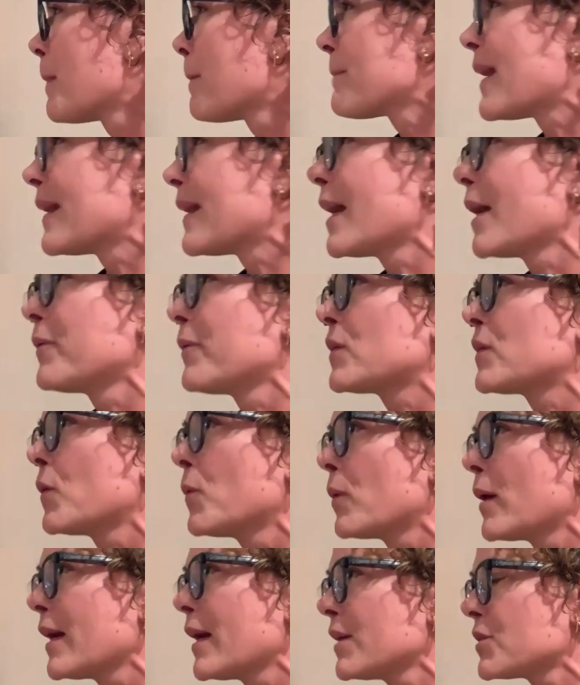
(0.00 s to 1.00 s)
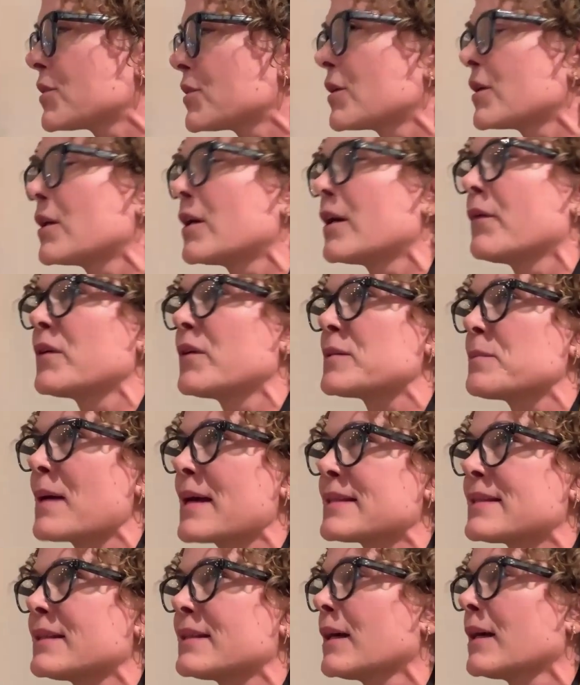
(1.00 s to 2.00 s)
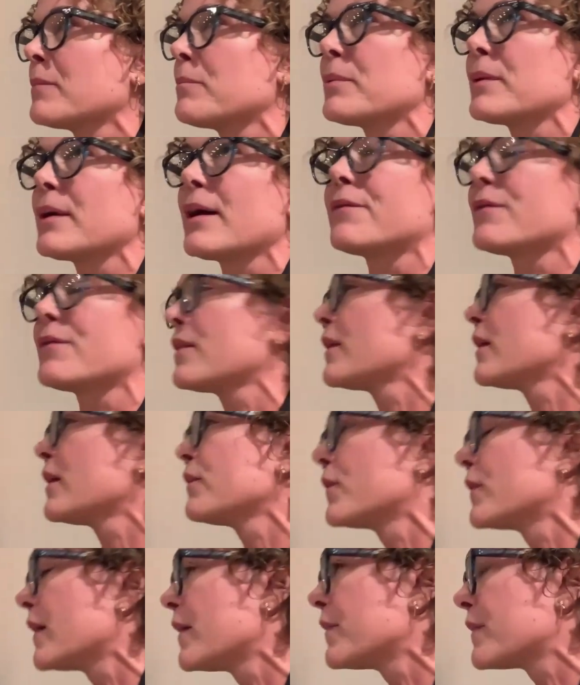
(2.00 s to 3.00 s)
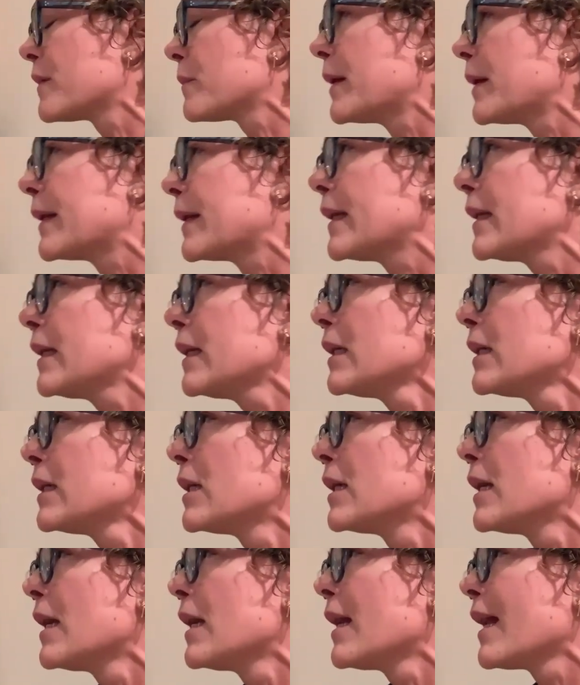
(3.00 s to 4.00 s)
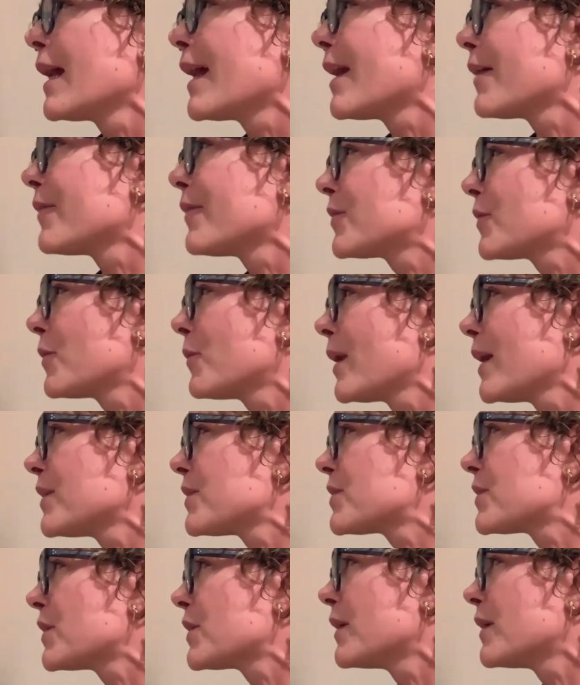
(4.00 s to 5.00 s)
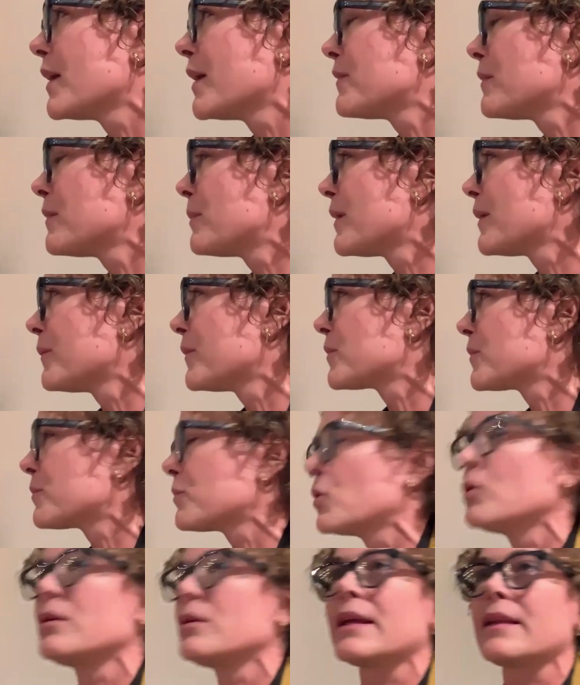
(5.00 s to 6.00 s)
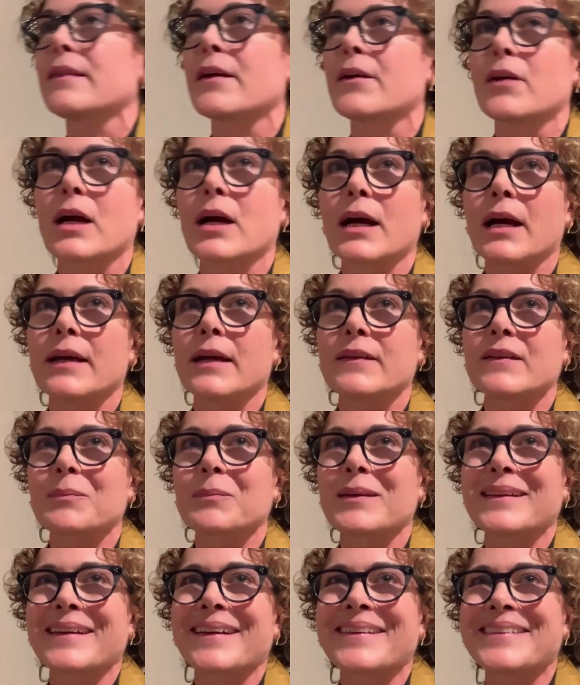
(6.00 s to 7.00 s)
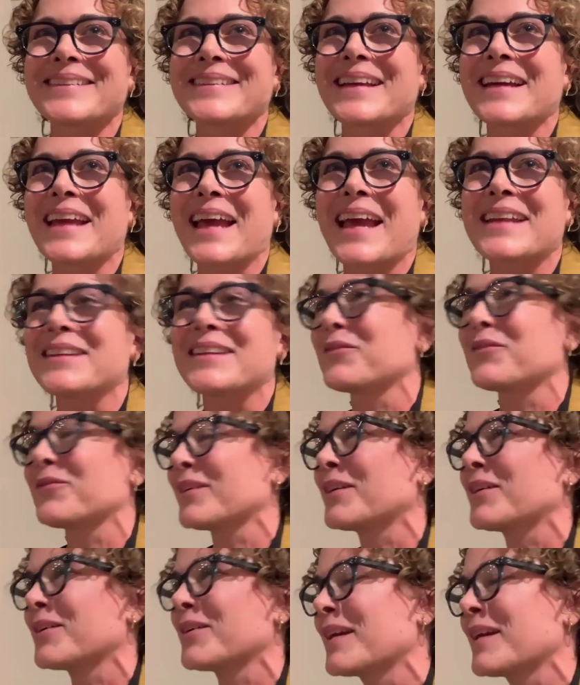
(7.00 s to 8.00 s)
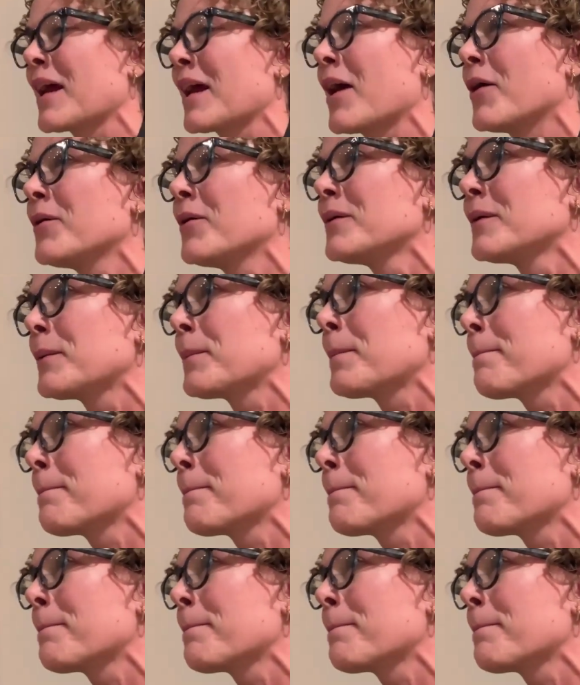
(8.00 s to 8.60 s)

And I was quite sure I was messing up everything for everybody. And I was quite sure everybody was rolling their eyes because I hadn't figured it out.